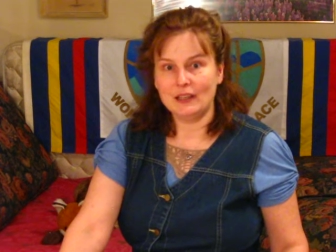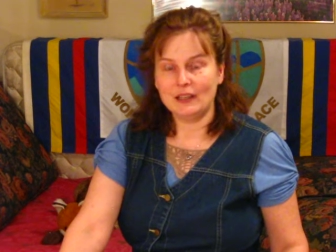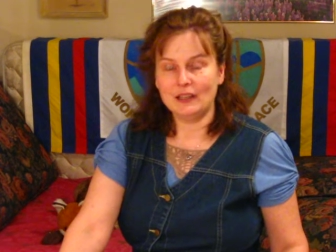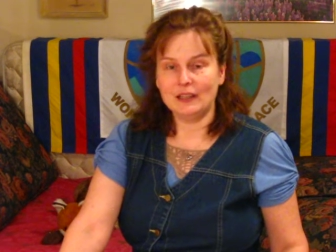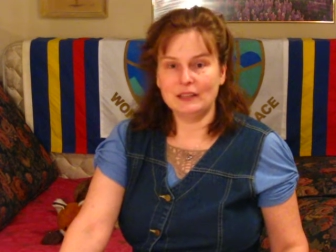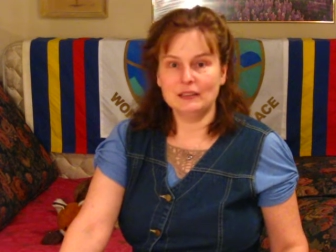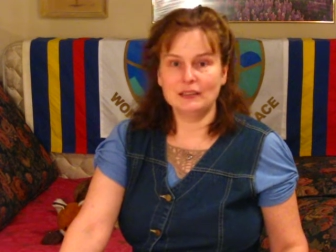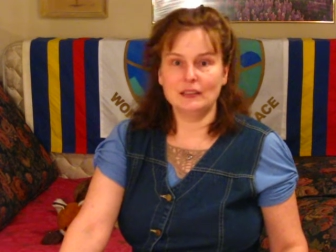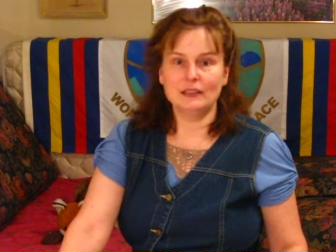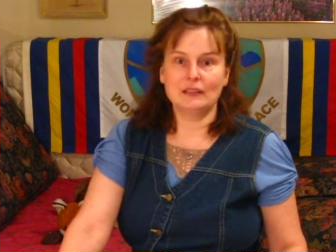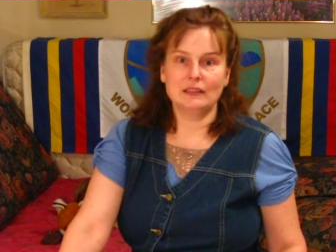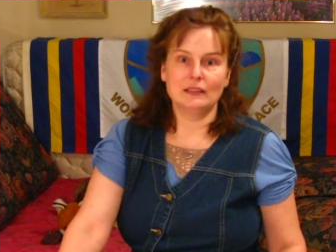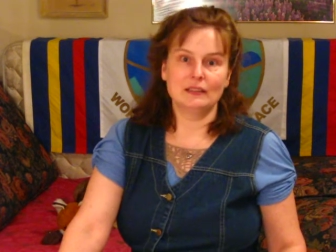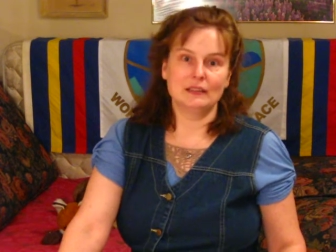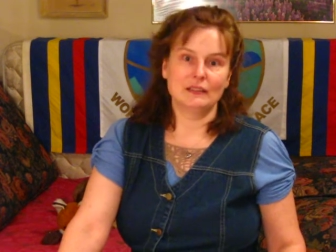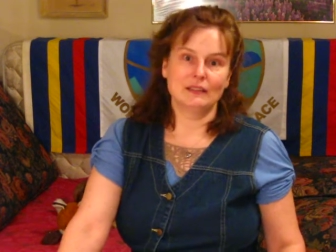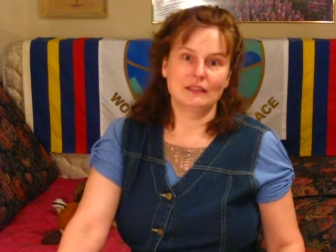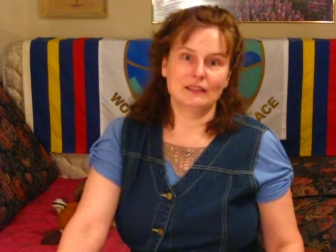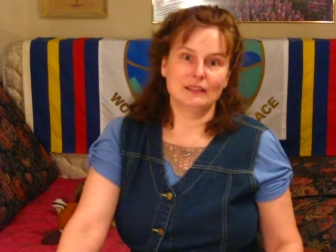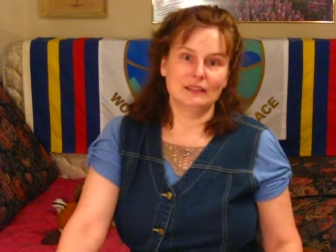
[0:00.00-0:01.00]
and
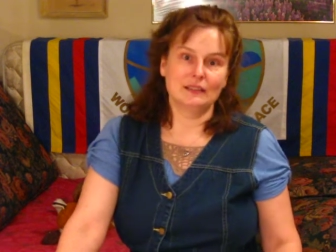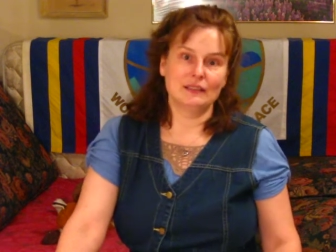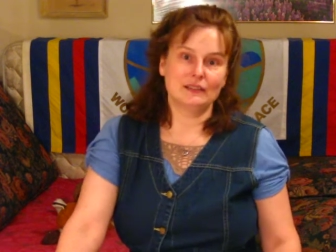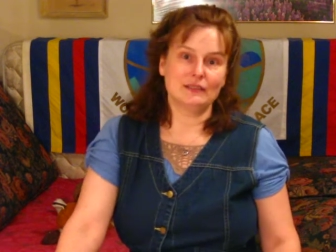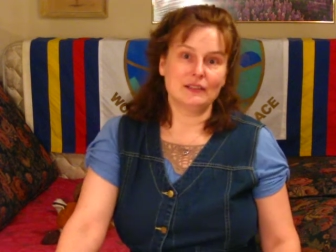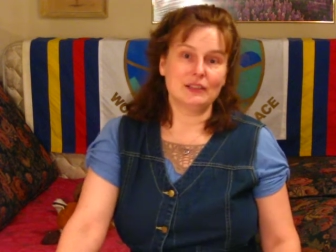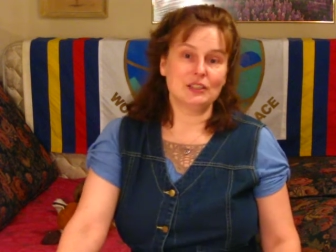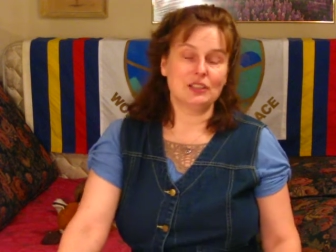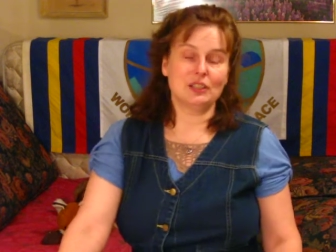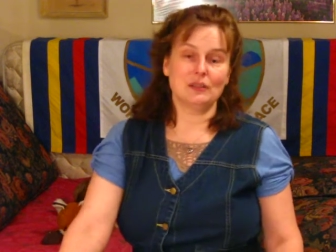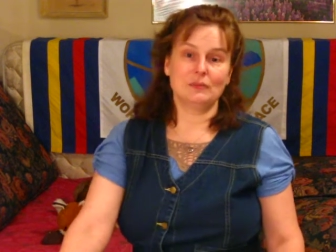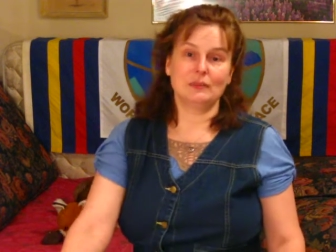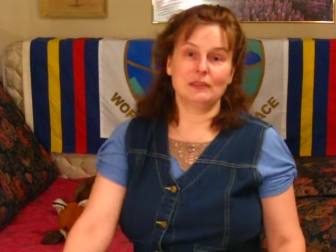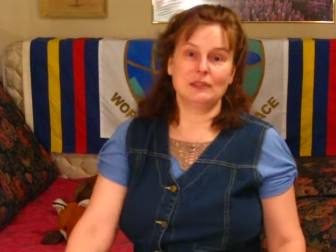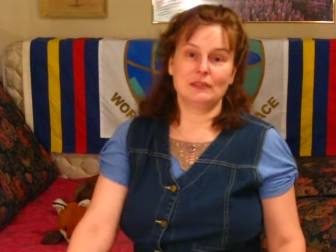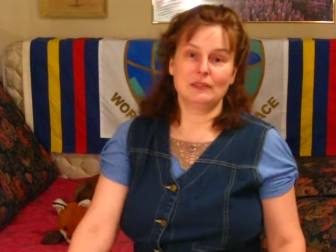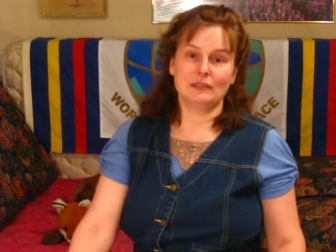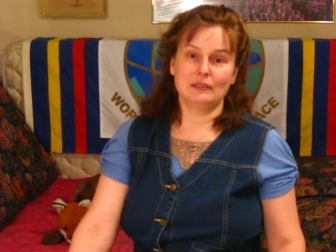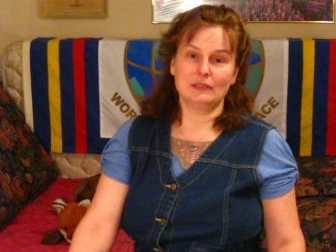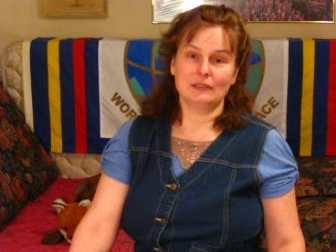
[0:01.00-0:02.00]
Russia
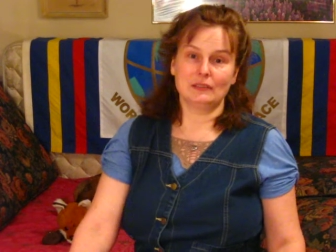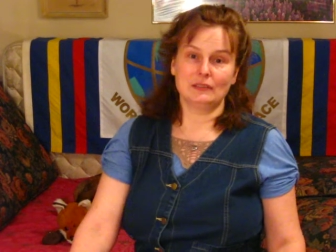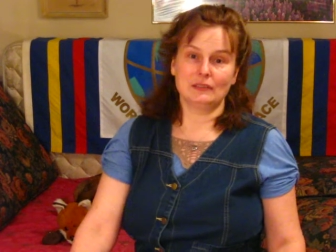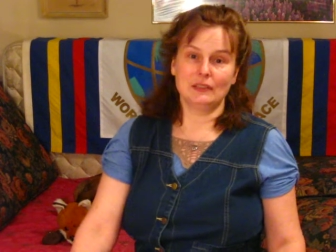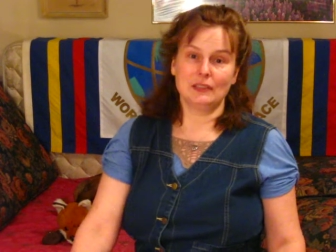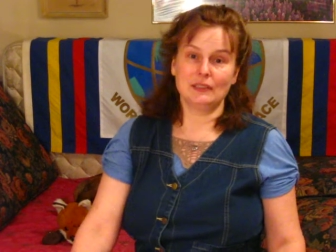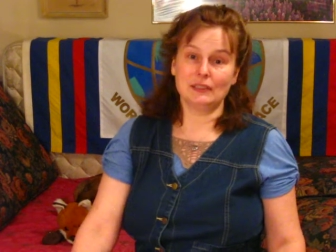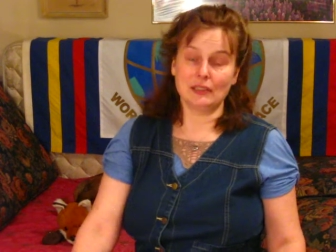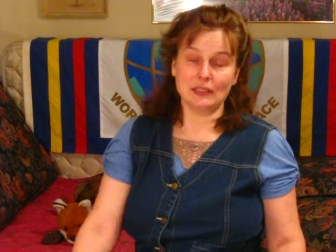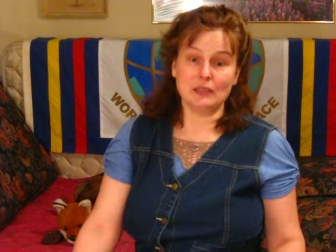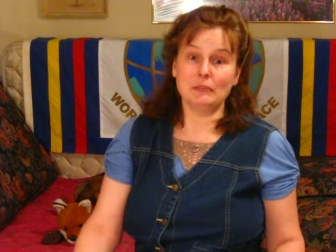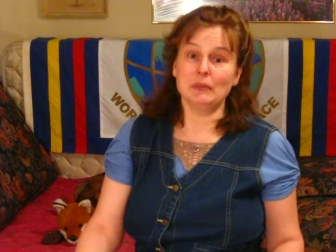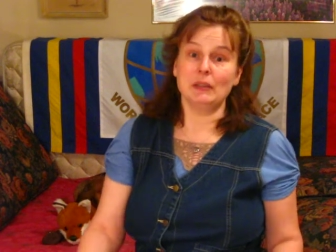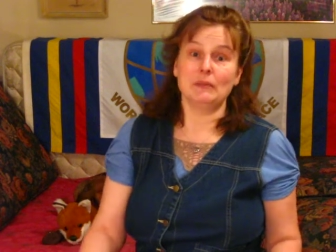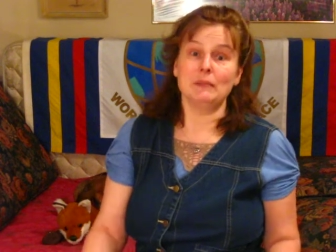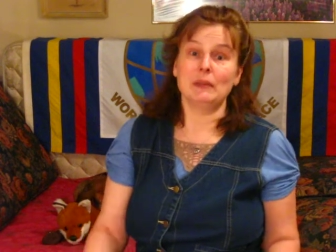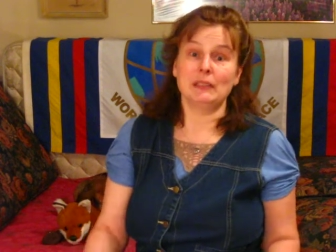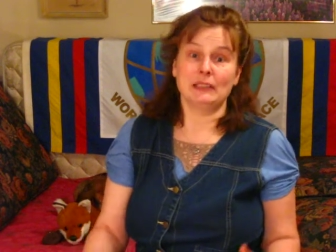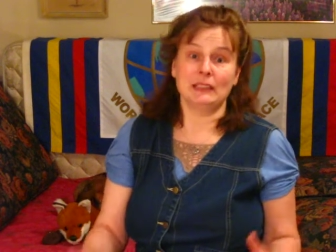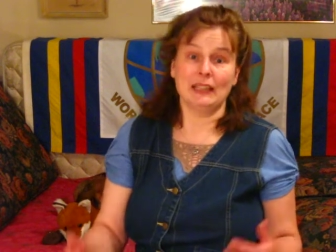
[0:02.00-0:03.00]
is said to
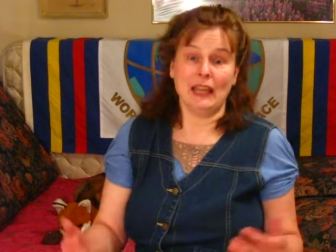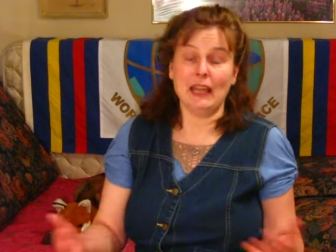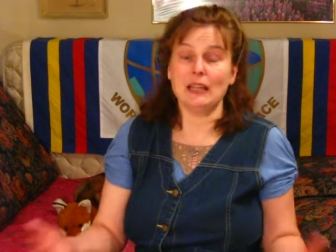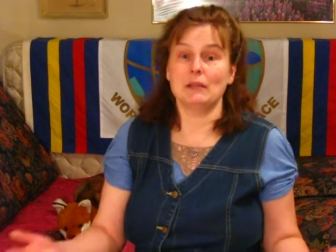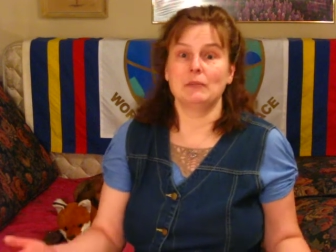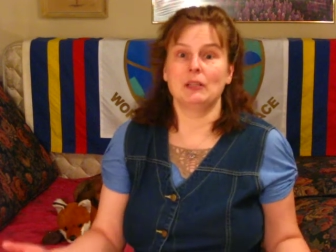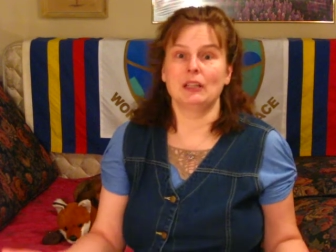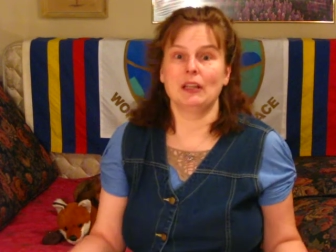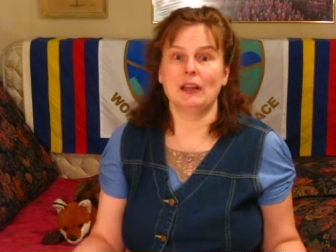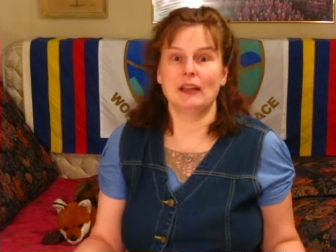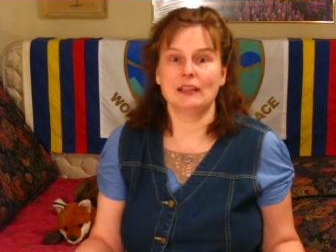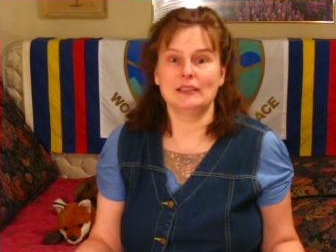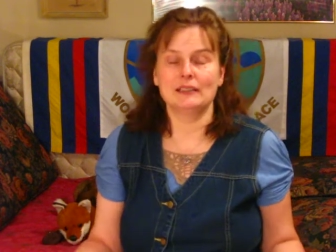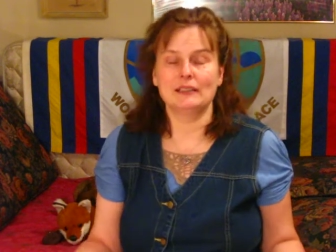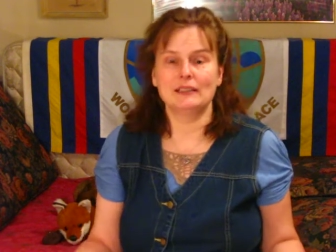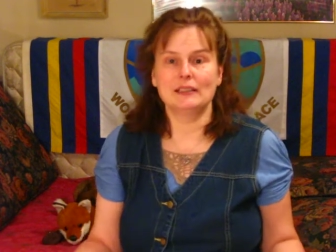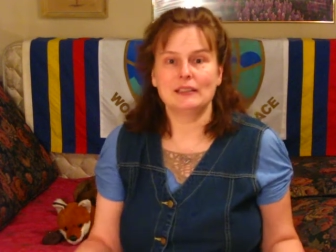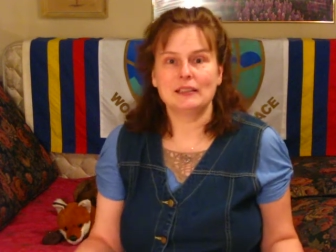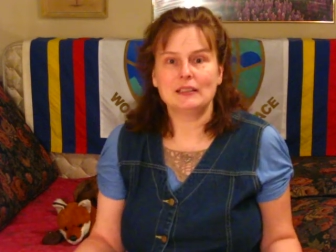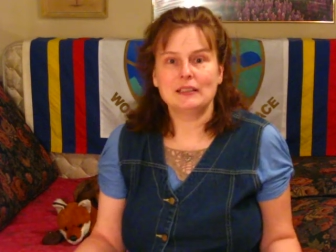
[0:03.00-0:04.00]
have been cannibalized